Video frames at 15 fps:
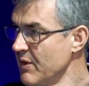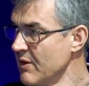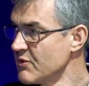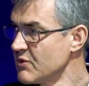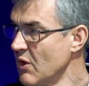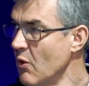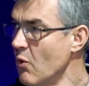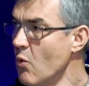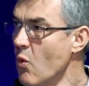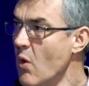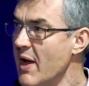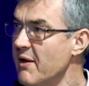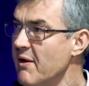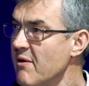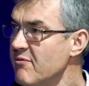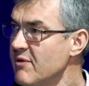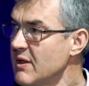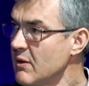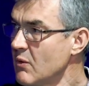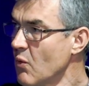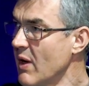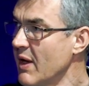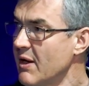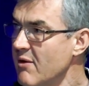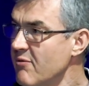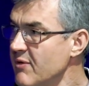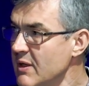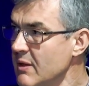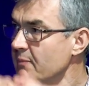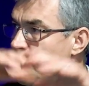So
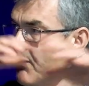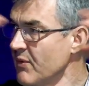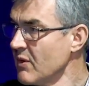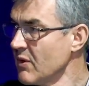wherever,